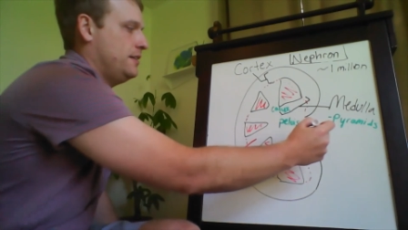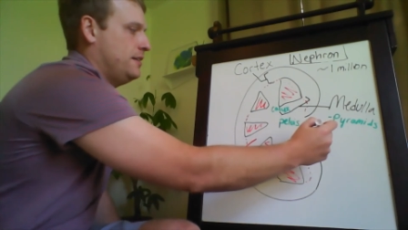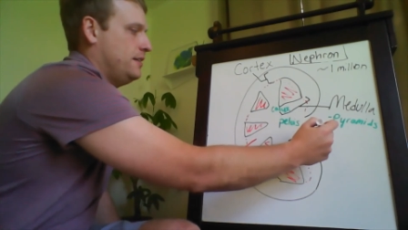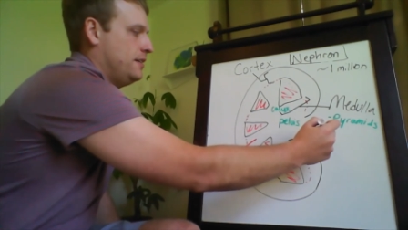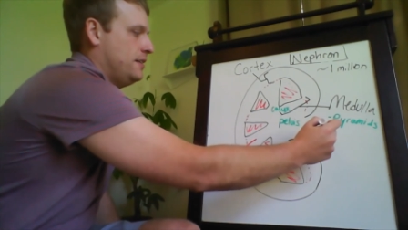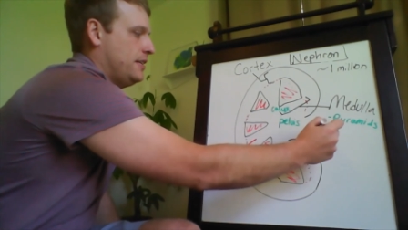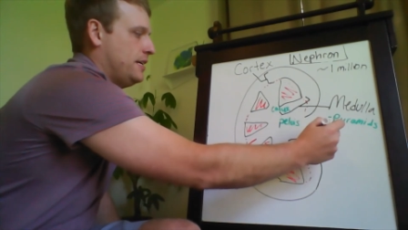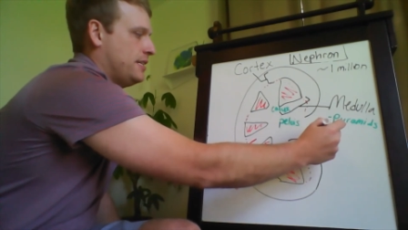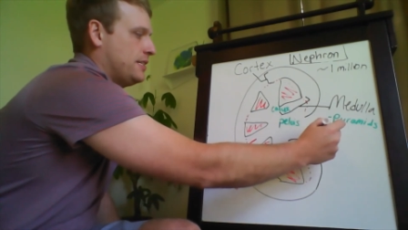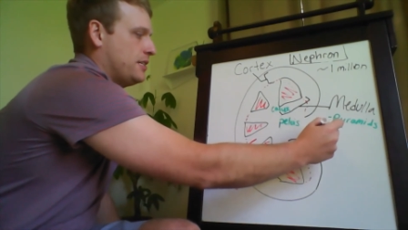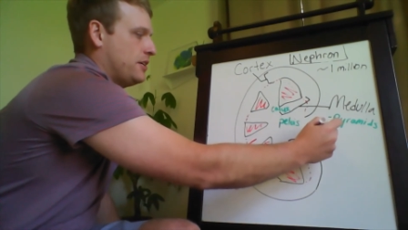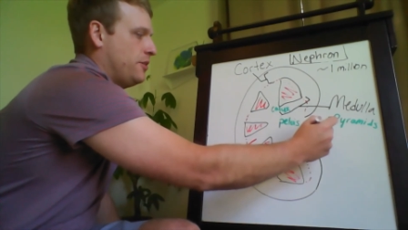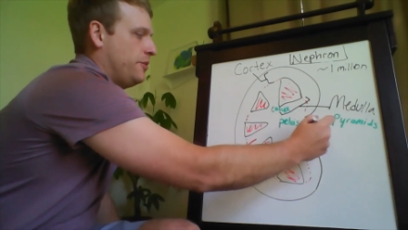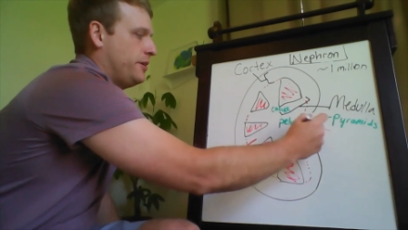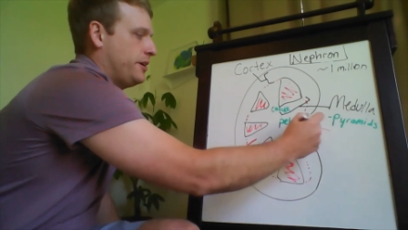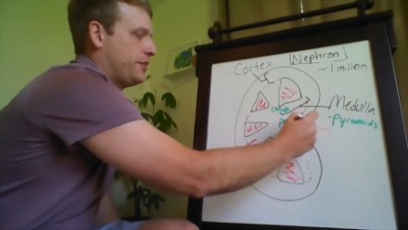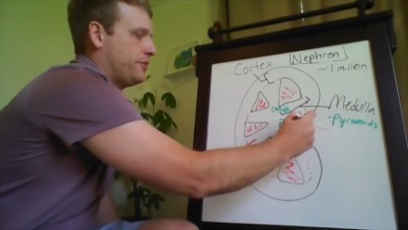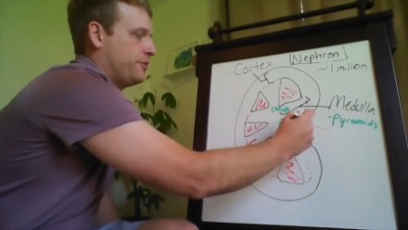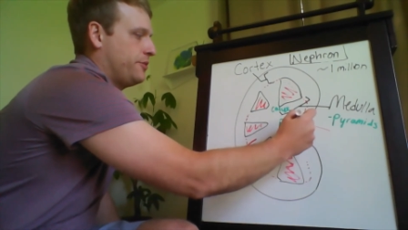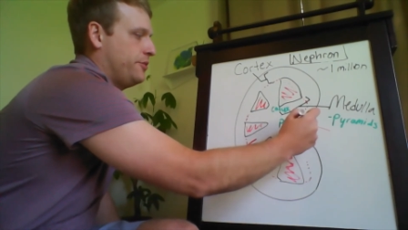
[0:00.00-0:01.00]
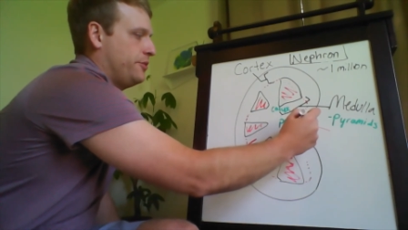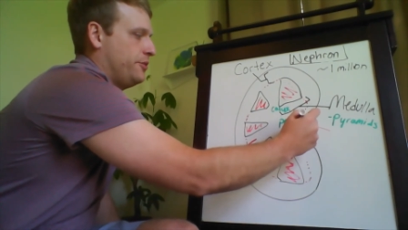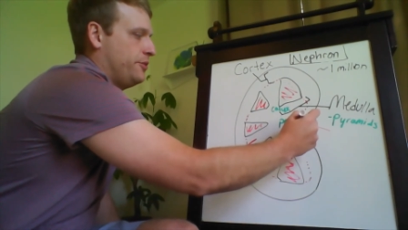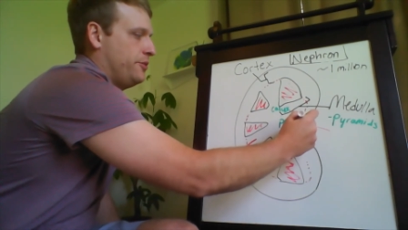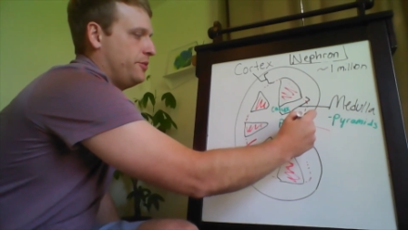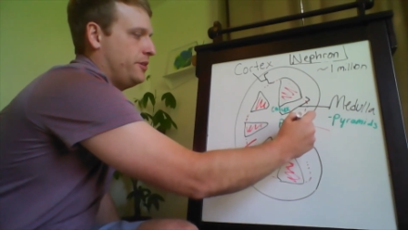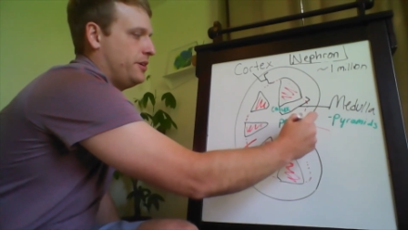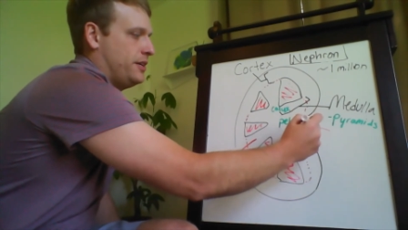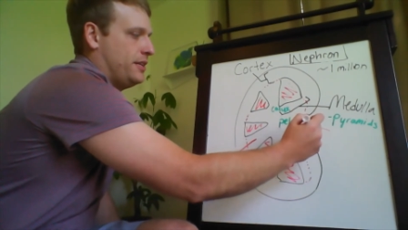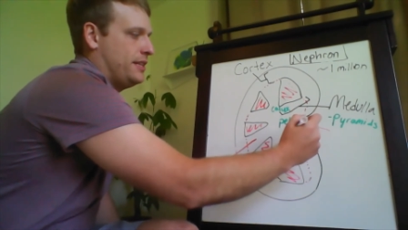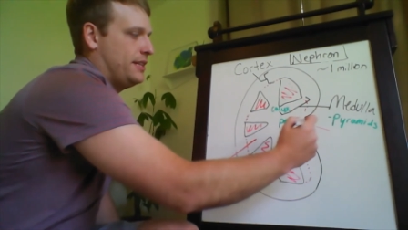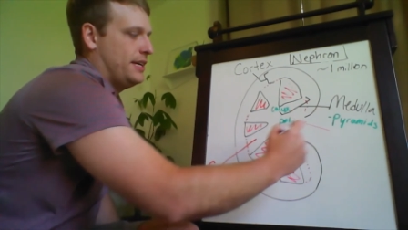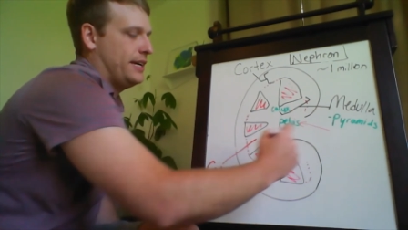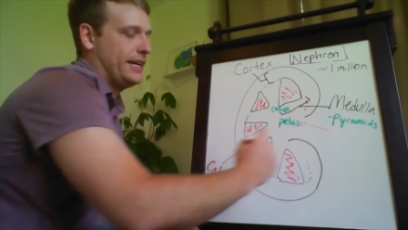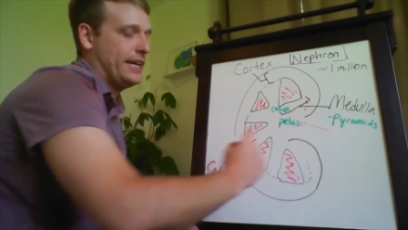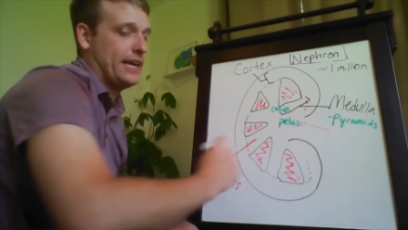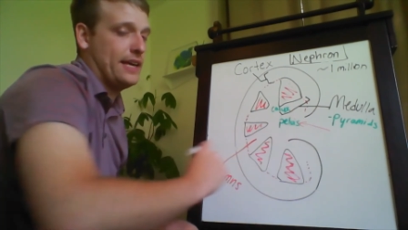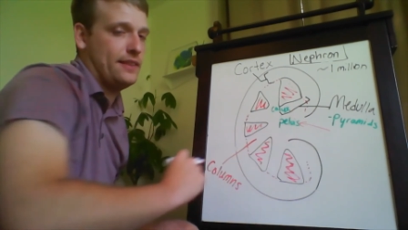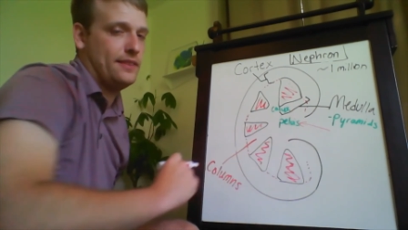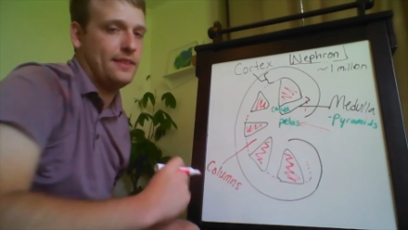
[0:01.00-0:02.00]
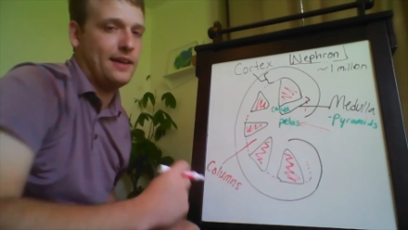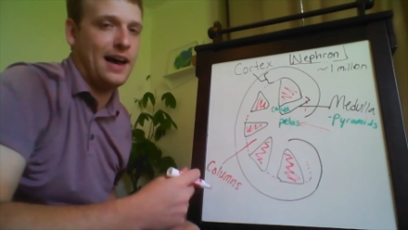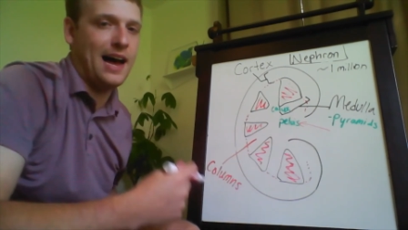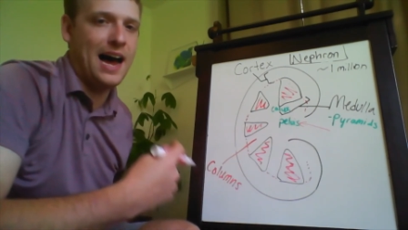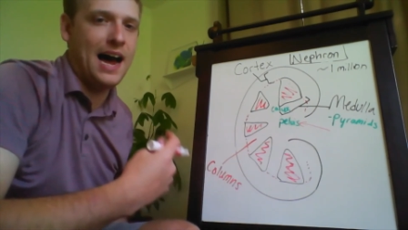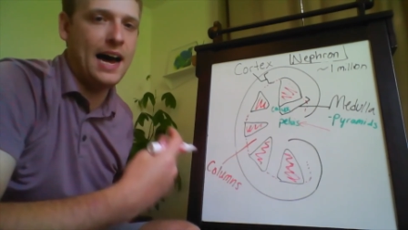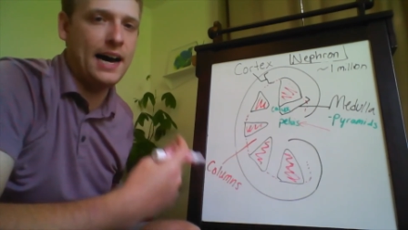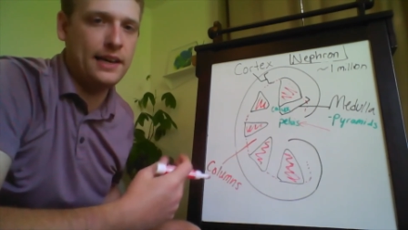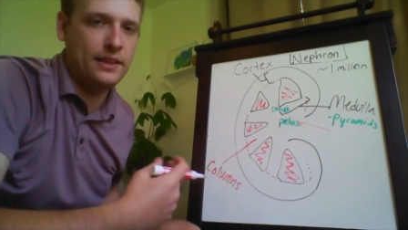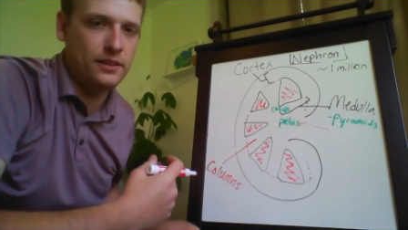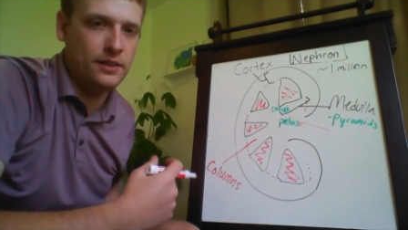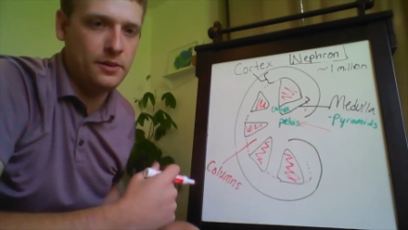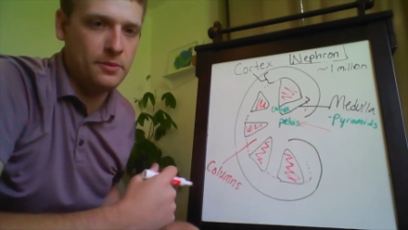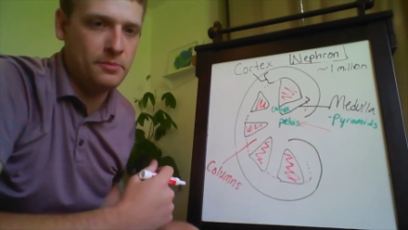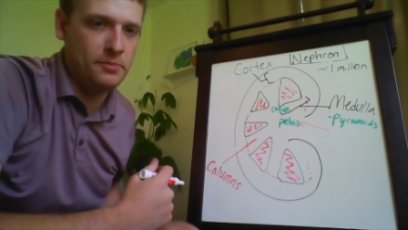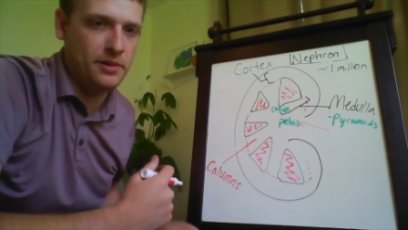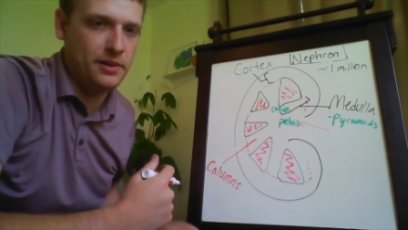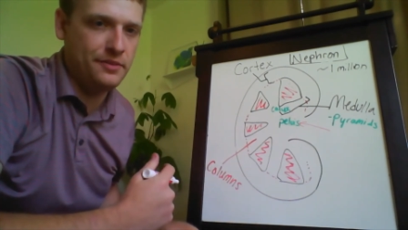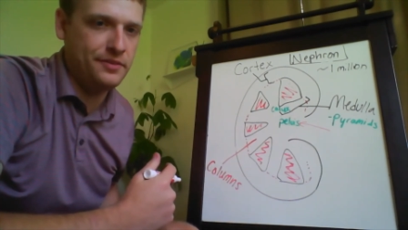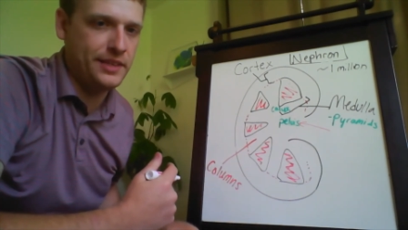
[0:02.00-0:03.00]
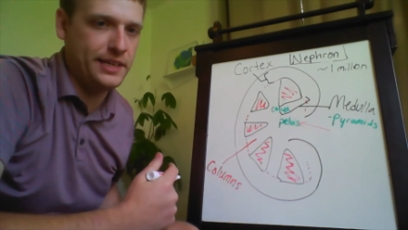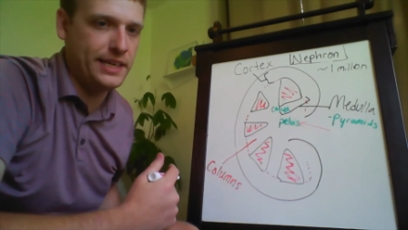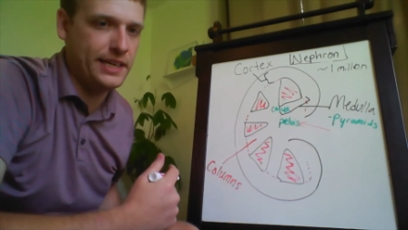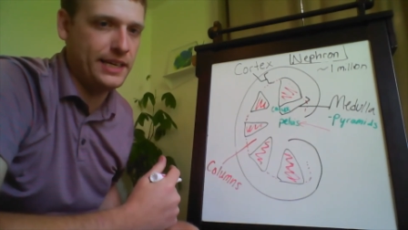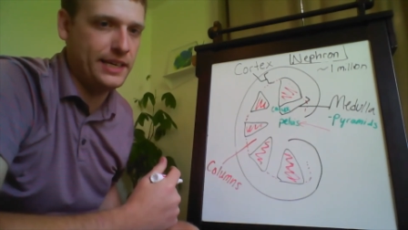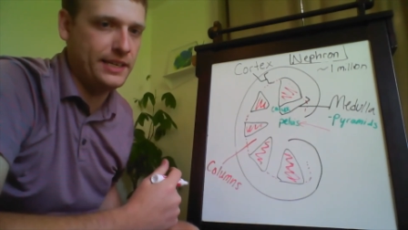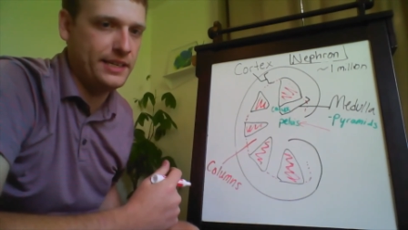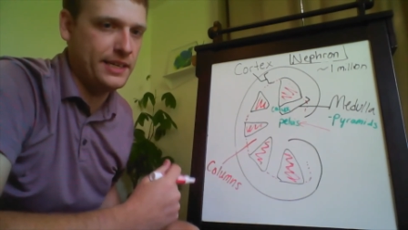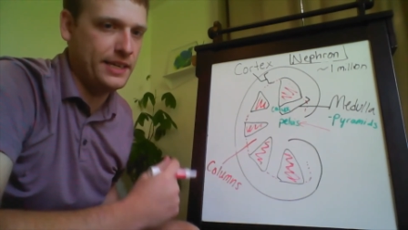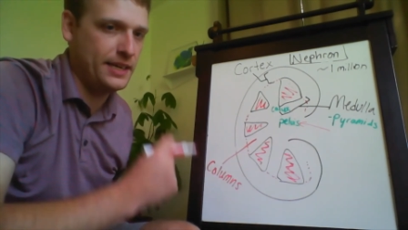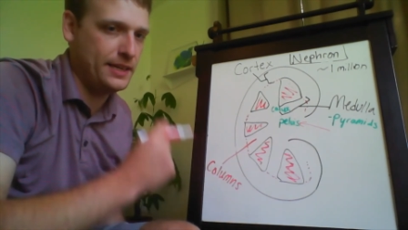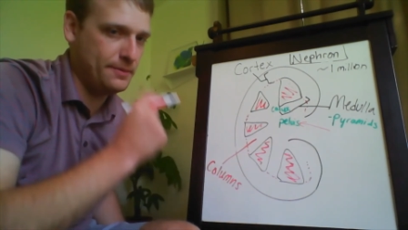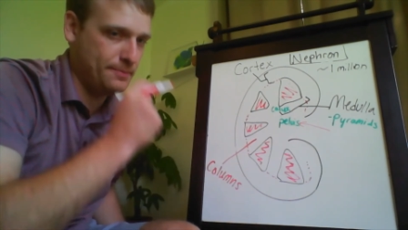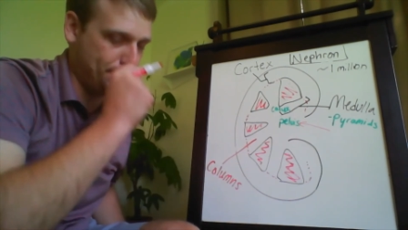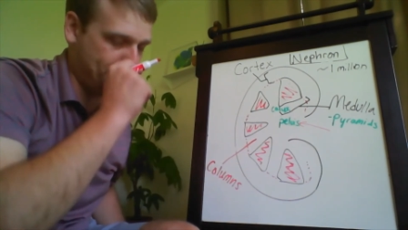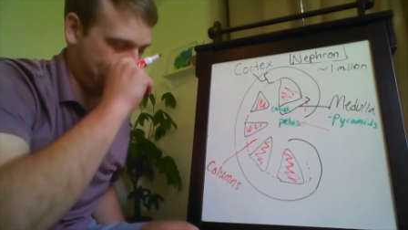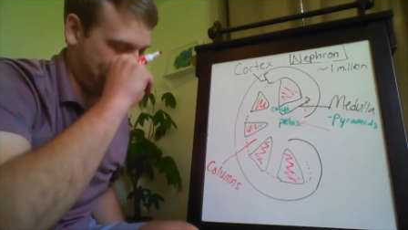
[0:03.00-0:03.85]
that's going through, again, the hilum of the kidney,